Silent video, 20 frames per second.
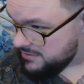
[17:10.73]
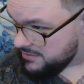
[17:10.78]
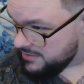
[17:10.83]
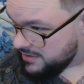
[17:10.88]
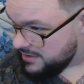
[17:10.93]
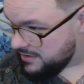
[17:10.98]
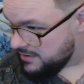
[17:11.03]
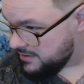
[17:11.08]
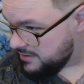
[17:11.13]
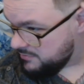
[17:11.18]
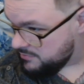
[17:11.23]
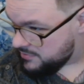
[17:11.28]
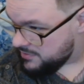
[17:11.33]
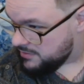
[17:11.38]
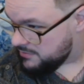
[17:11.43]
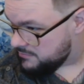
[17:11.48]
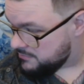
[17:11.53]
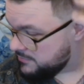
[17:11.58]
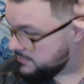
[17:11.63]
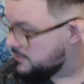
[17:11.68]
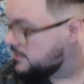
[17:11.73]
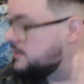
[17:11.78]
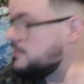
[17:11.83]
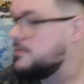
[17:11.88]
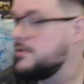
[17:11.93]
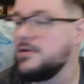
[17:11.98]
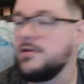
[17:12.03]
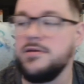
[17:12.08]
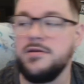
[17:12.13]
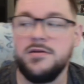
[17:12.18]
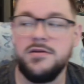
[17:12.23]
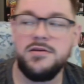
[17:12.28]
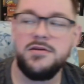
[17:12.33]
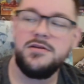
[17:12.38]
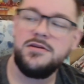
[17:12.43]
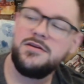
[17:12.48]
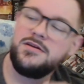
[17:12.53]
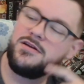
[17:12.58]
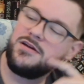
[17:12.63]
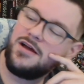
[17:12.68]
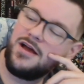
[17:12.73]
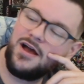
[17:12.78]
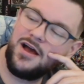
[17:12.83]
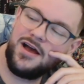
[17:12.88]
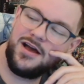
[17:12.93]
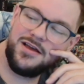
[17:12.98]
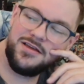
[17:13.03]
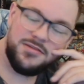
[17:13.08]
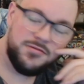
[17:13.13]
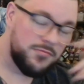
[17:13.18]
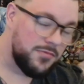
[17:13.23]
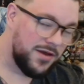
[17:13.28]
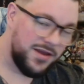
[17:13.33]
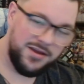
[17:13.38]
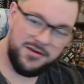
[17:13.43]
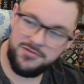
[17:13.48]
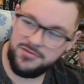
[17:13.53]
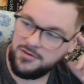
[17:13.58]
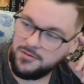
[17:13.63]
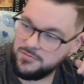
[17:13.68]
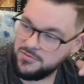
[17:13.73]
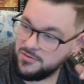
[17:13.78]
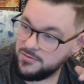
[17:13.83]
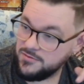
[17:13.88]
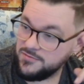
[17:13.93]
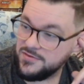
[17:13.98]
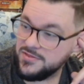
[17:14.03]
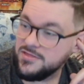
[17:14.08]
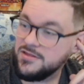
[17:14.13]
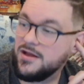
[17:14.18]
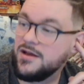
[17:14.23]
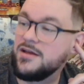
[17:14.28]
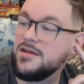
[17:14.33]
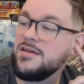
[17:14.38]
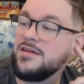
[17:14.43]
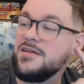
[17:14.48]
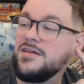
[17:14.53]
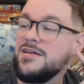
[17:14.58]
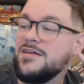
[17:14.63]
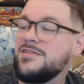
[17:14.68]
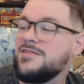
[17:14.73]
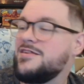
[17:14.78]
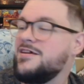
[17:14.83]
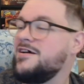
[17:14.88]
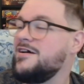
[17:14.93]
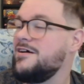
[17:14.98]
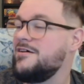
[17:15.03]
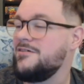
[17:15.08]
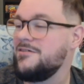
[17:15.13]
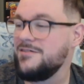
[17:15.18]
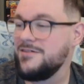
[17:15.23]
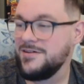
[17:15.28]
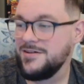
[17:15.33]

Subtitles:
can't keep it up. Anyway. Some of my hair's up, some of it's not. So,